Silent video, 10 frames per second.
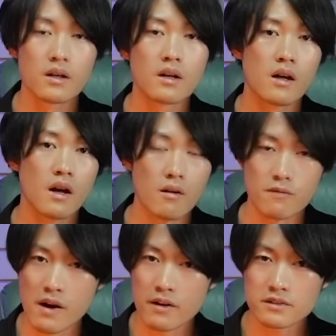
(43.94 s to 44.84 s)

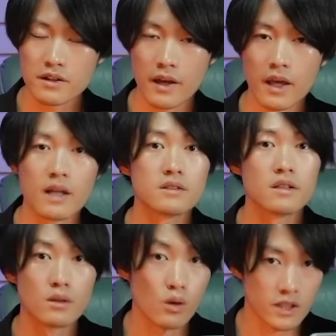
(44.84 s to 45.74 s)
Harald and
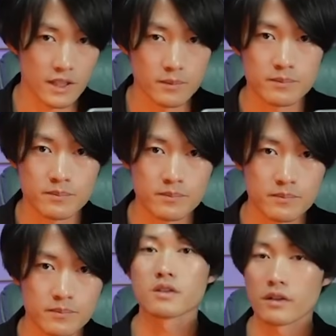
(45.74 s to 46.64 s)
Loki.
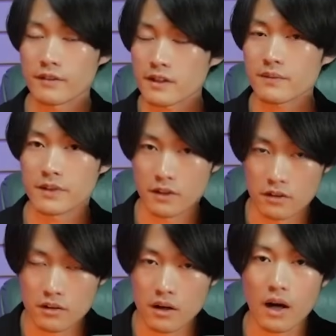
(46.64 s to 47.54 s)
In this video,
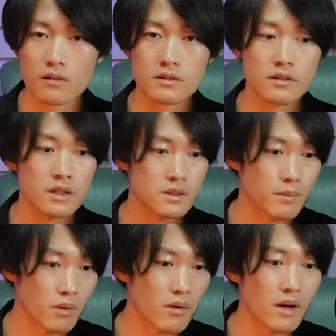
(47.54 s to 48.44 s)
I want to
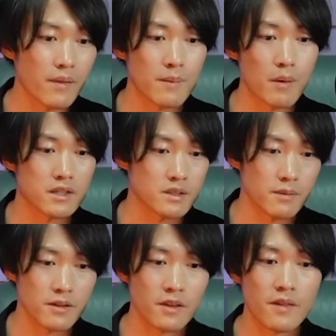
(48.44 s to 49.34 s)
explore the
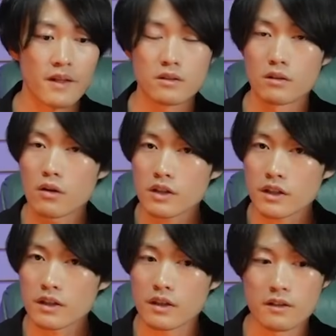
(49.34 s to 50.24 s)
possibility that
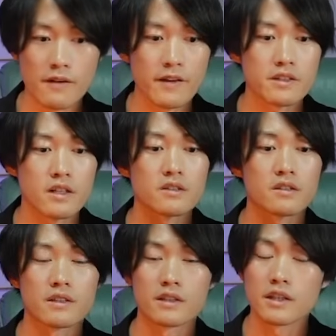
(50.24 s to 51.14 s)
Loki inherited the
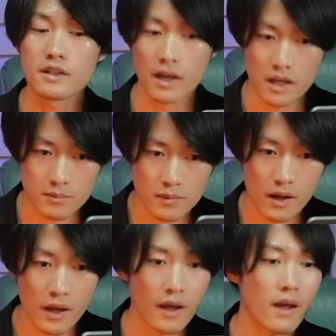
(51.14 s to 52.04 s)
D name
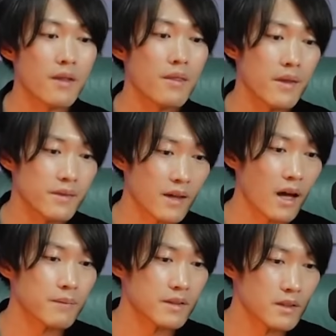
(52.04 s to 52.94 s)
and then
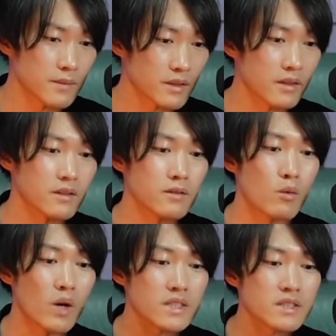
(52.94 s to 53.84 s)
dive deeper into
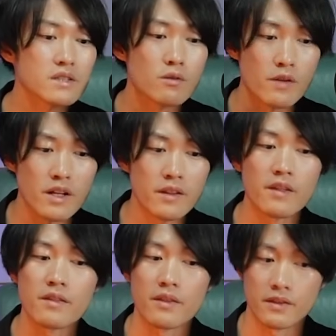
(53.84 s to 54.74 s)
what's really
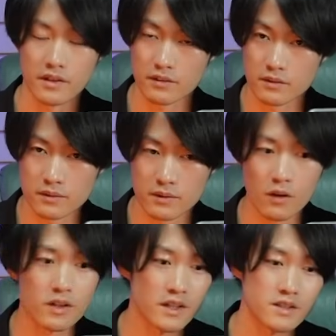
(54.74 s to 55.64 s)
thinking,
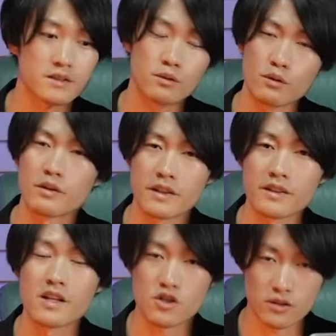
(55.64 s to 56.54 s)
Loki's true
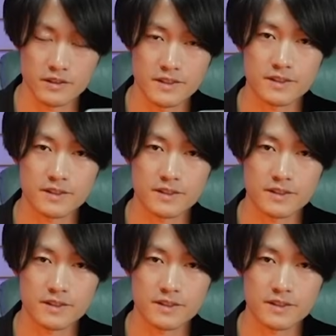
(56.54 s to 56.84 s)
intentions.